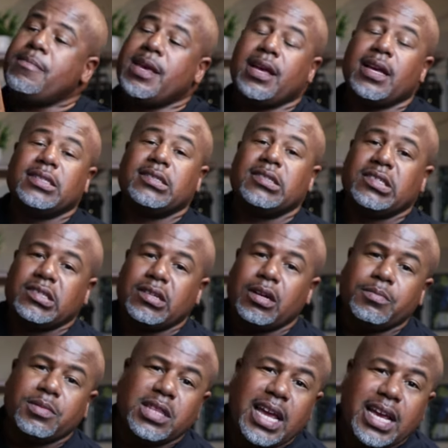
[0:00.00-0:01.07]
because there's some
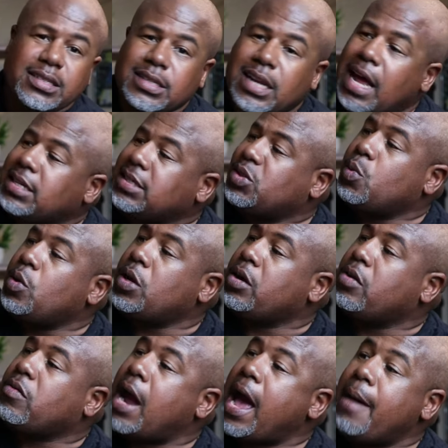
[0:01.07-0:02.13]
things that I just want to
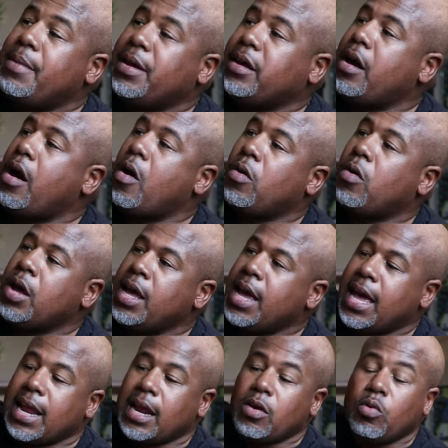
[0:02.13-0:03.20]
grab and go,
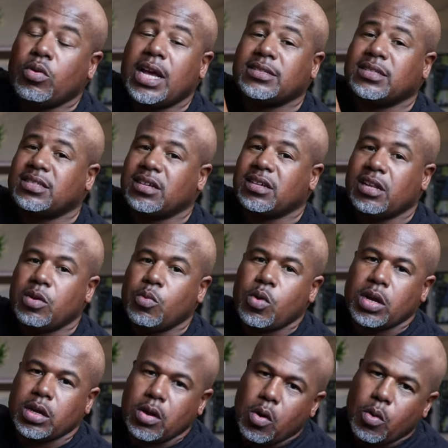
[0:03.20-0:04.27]
and I don't necessarily want
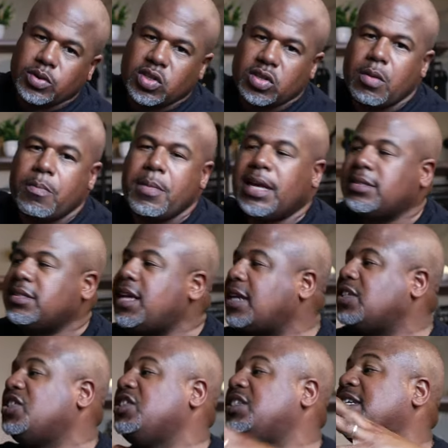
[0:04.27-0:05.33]
to go into the main
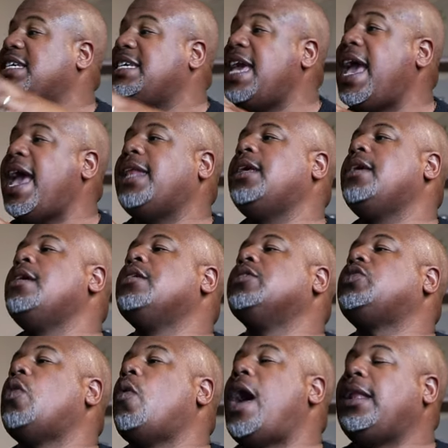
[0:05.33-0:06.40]
section to get.
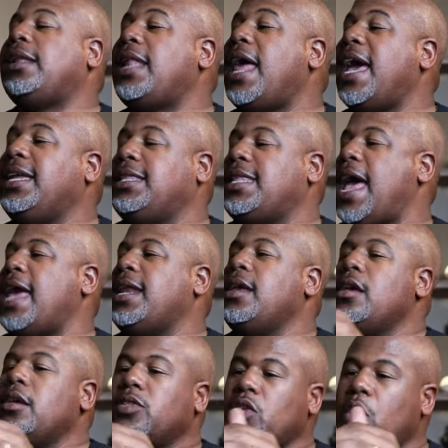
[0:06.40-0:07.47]
So I like that.
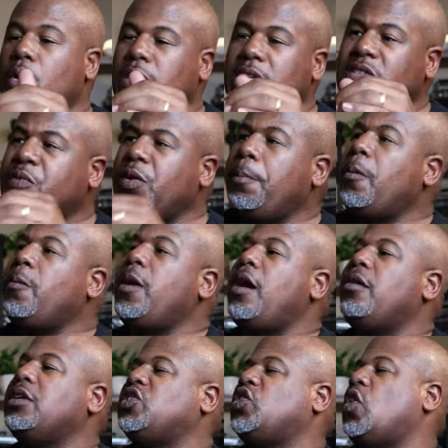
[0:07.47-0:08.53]
So let's flip
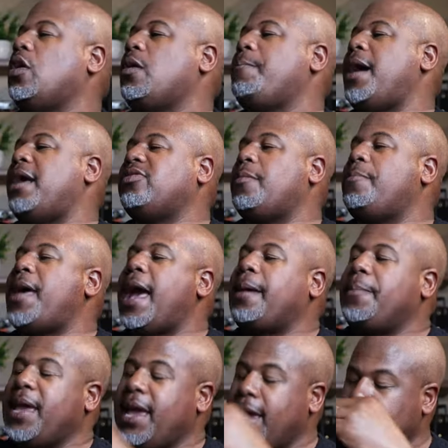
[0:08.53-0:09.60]
around and talk about the
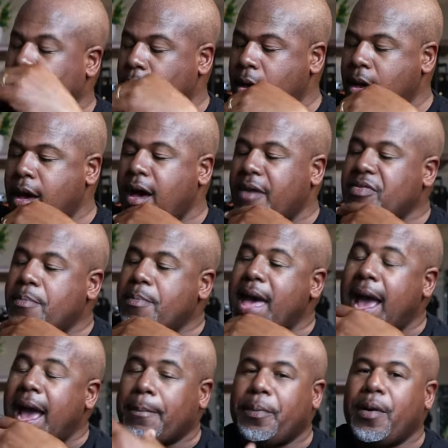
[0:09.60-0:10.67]
back panel of the
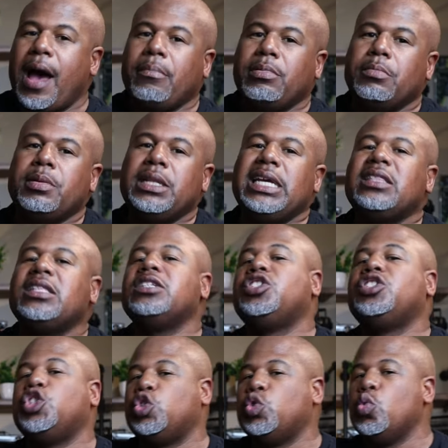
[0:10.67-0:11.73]
bag, probably the
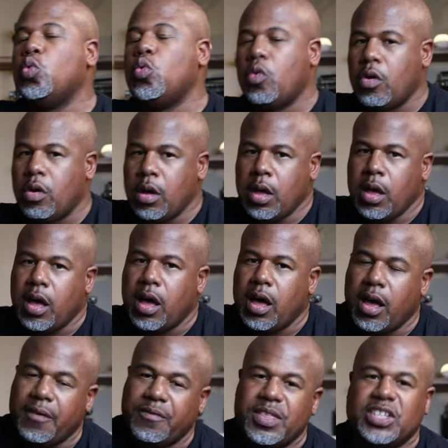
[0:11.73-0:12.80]
jewel
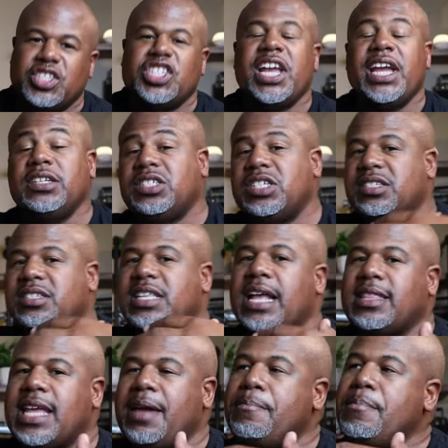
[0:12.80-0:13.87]
of the changes that
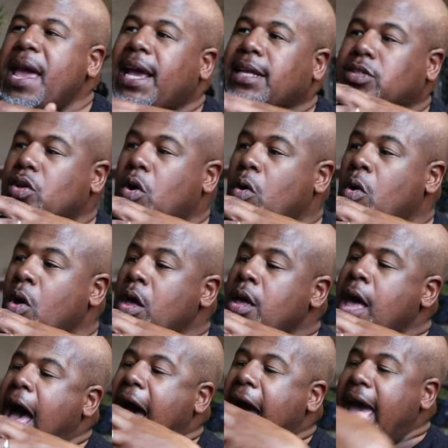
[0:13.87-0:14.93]
they made. So
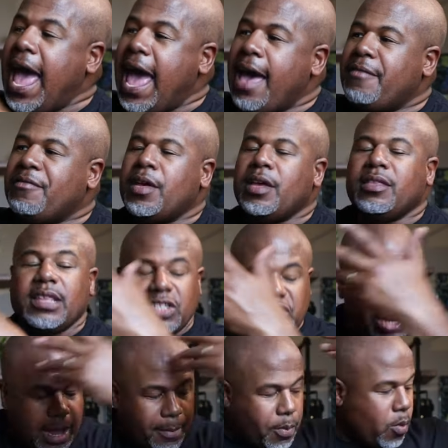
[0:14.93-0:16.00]
I have the
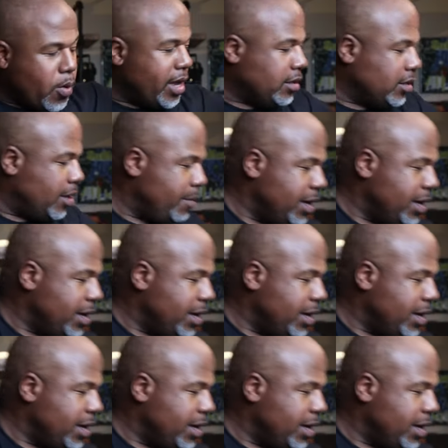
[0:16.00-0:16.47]
checkpoint. Let